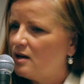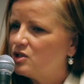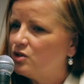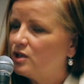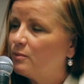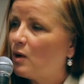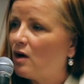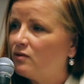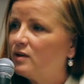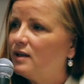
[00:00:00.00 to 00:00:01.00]
turning
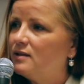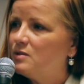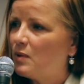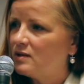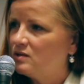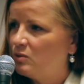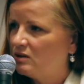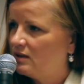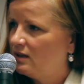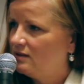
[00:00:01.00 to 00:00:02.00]
poverty into
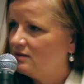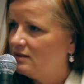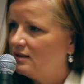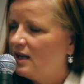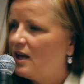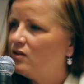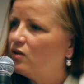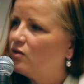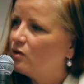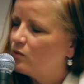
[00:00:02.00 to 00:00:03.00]
possibility, and
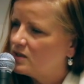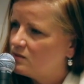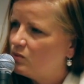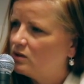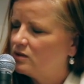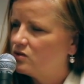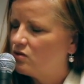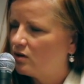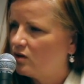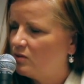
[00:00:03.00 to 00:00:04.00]
the third one is building
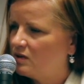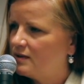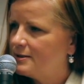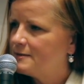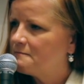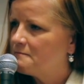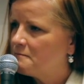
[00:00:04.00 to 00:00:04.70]
strong communities.